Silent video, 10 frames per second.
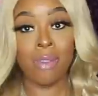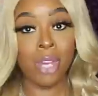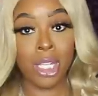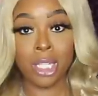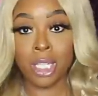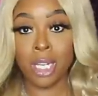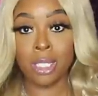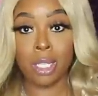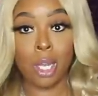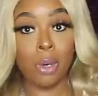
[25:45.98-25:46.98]
haven't had the chance
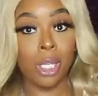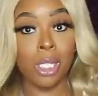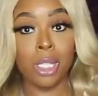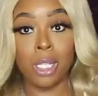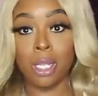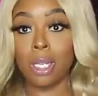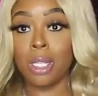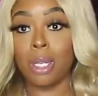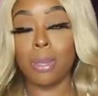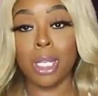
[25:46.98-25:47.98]
to load anything on
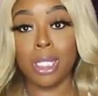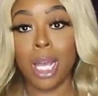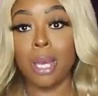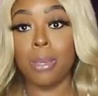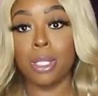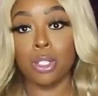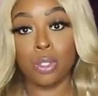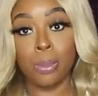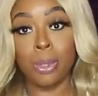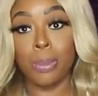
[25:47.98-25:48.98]
there because I have been
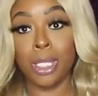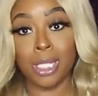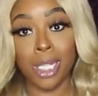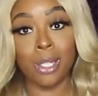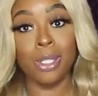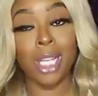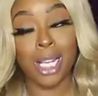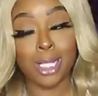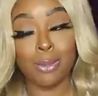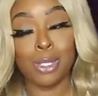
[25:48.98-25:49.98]
extremely busy. I know you
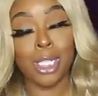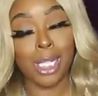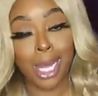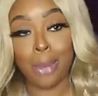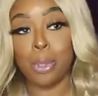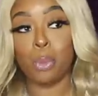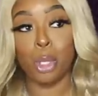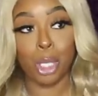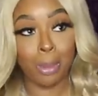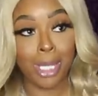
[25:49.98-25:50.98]
guys have seen I've been
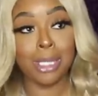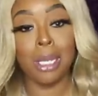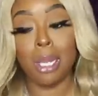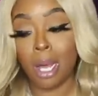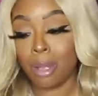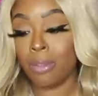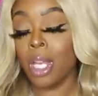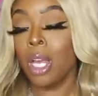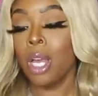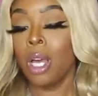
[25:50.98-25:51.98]
working my tail off.
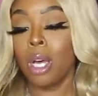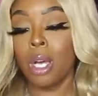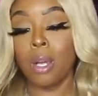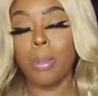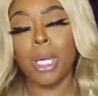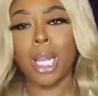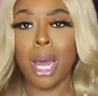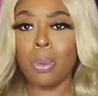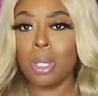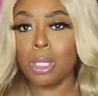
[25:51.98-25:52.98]
Um, but
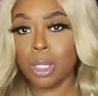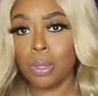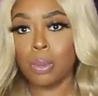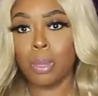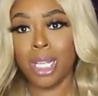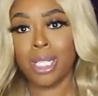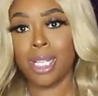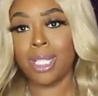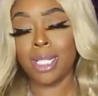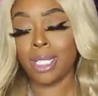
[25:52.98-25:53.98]
I will soon because
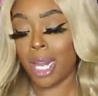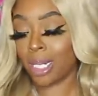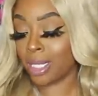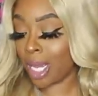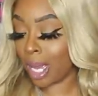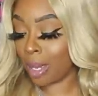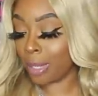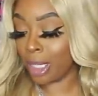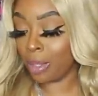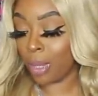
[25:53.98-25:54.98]
it takes a lot of time
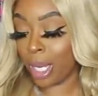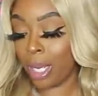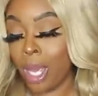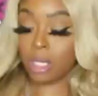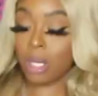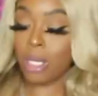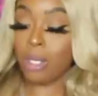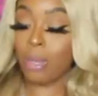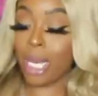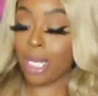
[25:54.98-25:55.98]
anyway. So
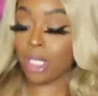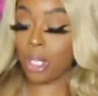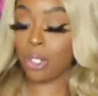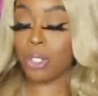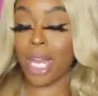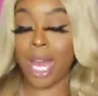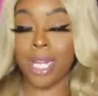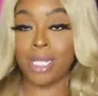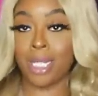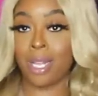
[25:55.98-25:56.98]
anyway, I showed you
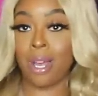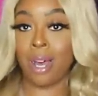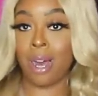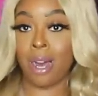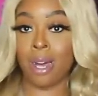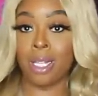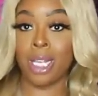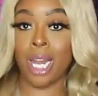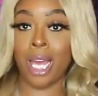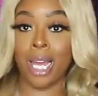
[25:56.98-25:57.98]
guys in a haul
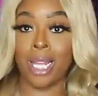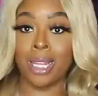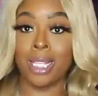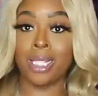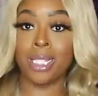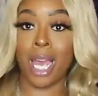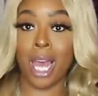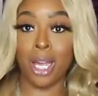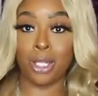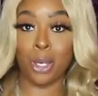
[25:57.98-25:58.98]
that I got this
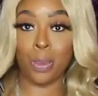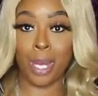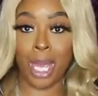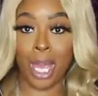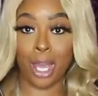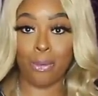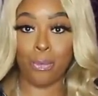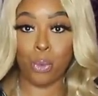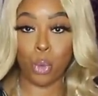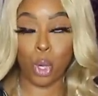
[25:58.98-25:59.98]
Aldo bag
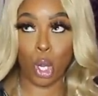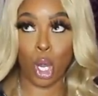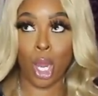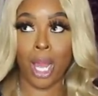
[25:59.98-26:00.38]
for